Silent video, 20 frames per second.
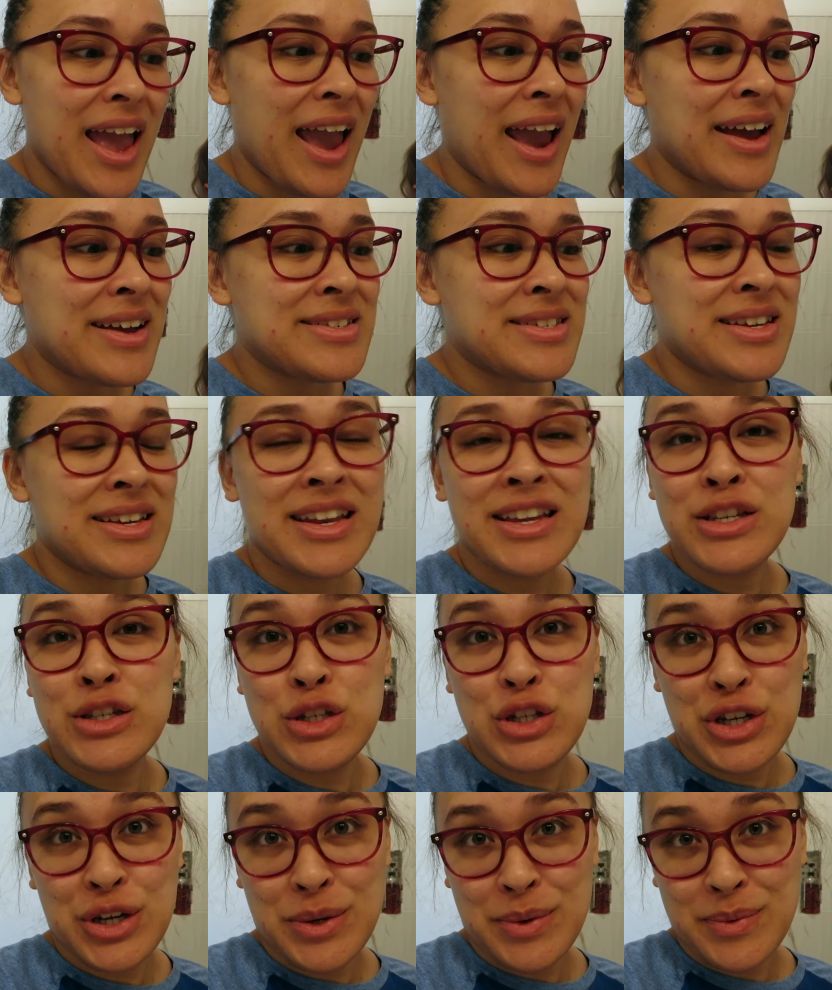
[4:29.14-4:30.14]
and it
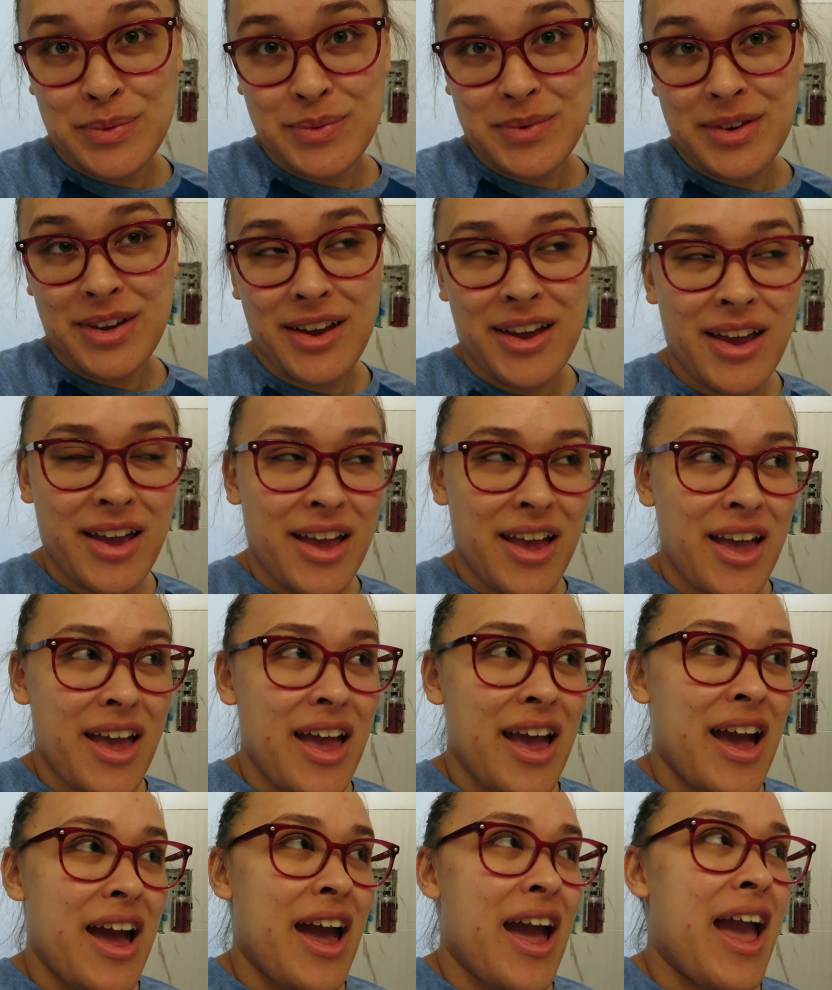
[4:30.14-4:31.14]
is June,
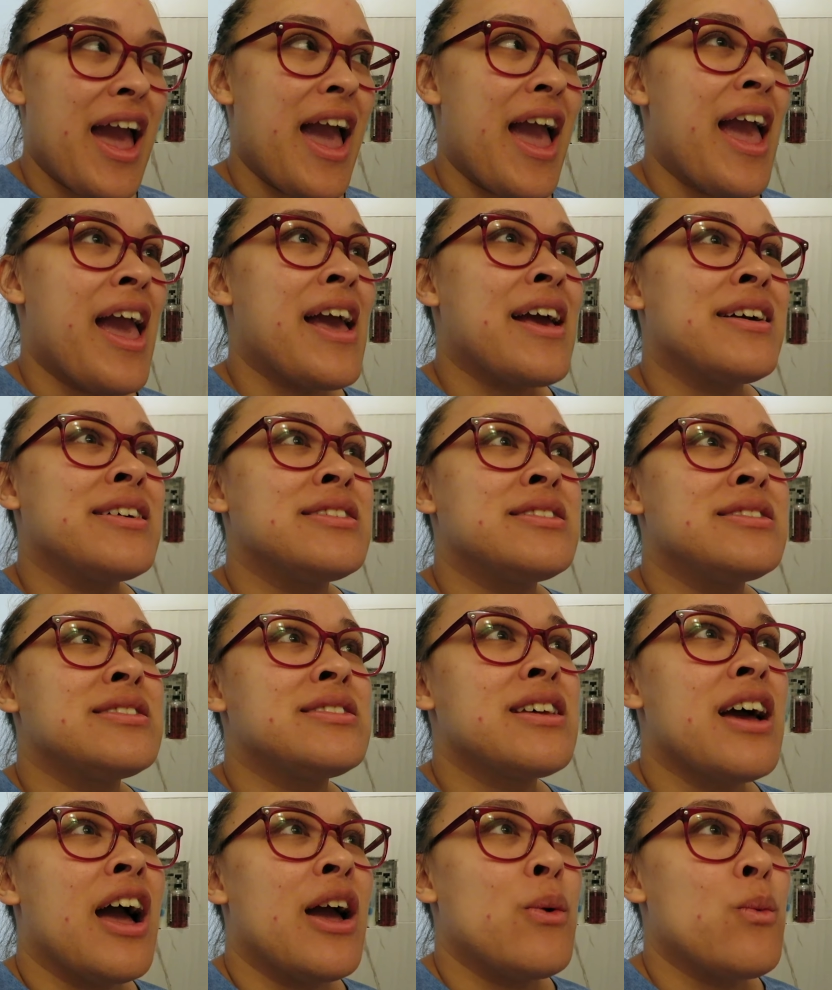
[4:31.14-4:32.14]

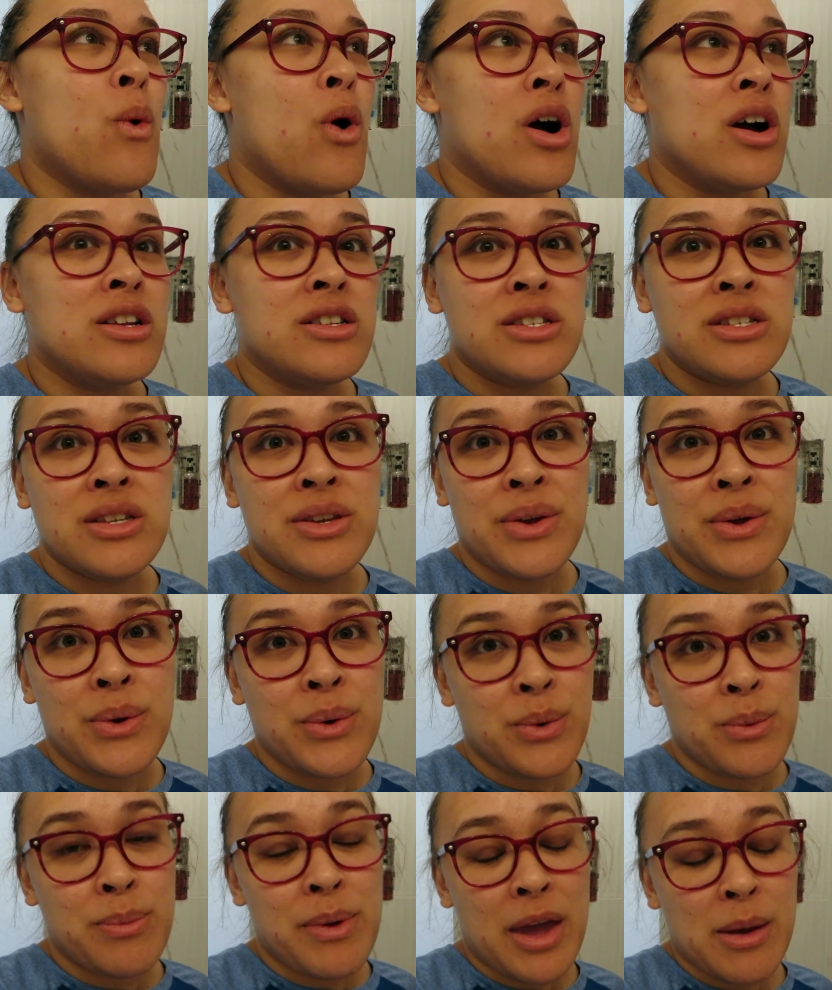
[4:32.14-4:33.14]
and I want
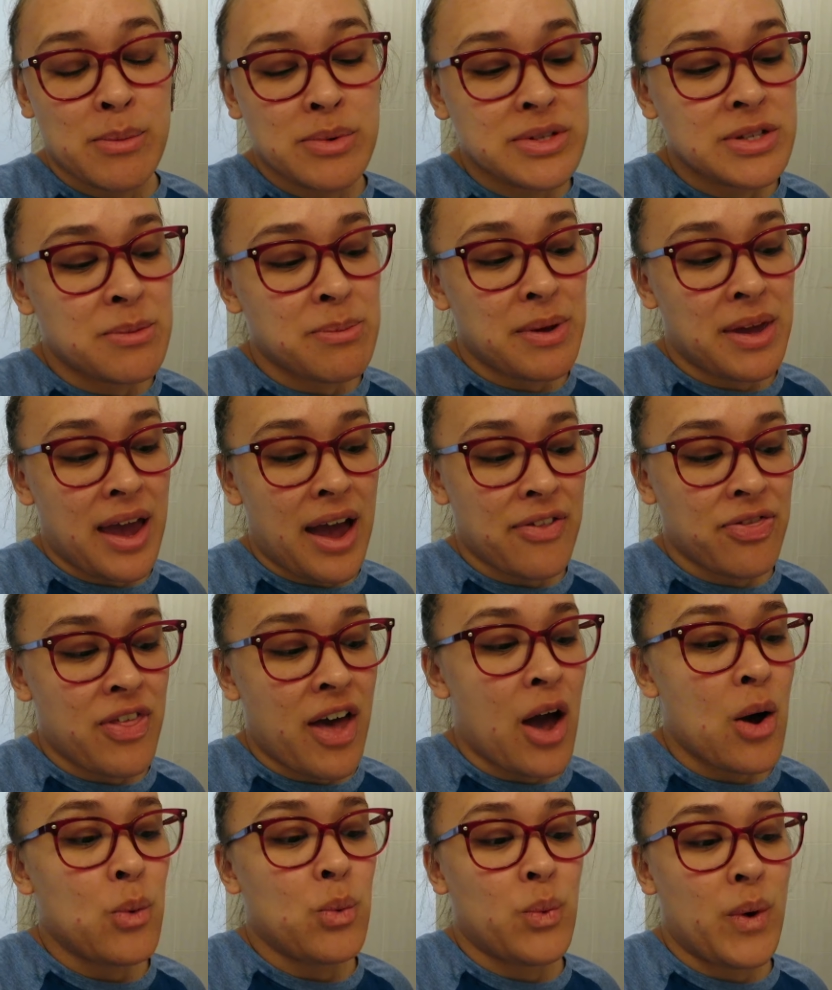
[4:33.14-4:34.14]
to be able to be at
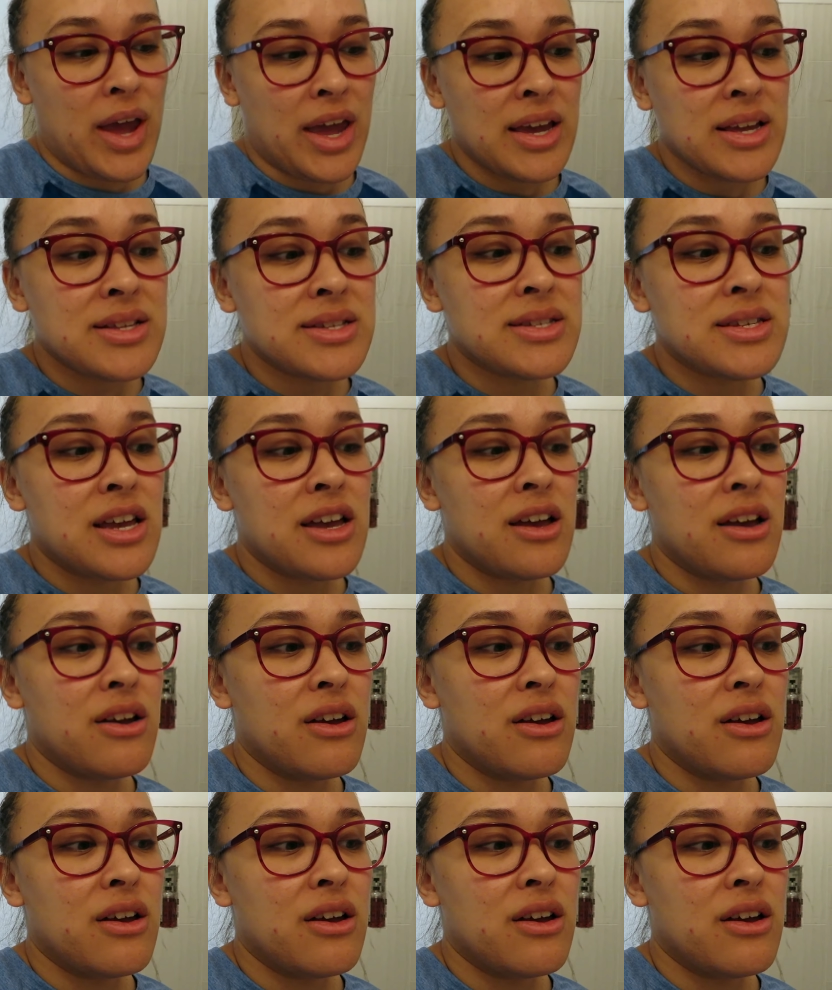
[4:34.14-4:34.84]
that weight